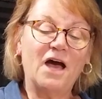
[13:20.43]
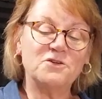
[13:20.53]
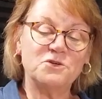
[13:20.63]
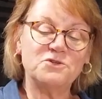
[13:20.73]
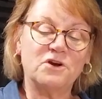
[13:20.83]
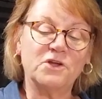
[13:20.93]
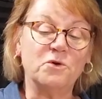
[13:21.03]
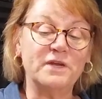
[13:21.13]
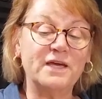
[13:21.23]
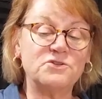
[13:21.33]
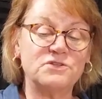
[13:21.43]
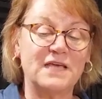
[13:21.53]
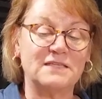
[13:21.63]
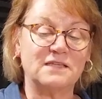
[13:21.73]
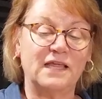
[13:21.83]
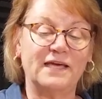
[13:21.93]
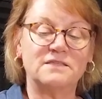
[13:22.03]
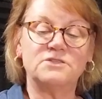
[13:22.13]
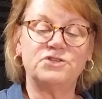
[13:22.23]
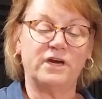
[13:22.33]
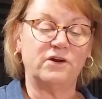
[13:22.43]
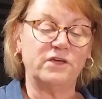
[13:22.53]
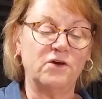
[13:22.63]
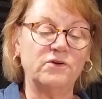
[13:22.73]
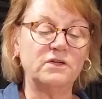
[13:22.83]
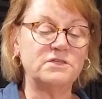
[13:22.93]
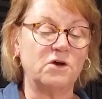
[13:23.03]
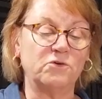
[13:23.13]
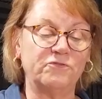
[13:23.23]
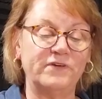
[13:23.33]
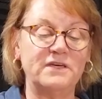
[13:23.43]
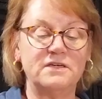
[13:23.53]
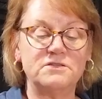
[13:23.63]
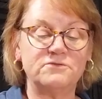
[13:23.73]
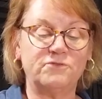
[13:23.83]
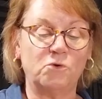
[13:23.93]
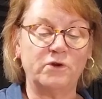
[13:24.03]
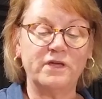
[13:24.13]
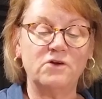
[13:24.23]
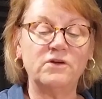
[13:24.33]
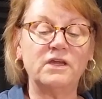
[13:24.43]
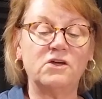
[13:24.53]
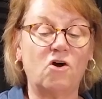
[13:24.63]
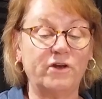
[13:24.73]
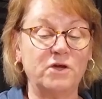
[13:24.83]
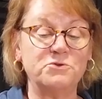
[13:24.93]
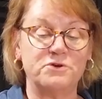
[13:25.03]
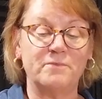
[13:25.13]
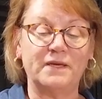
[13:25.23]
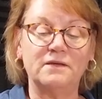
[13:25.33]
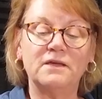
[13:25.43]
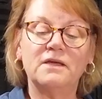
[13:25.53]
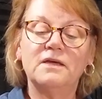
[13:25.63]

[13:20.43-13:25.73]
I also started going to exercise class, chair yoga, total fitness, floor yoga, and cardio drumming.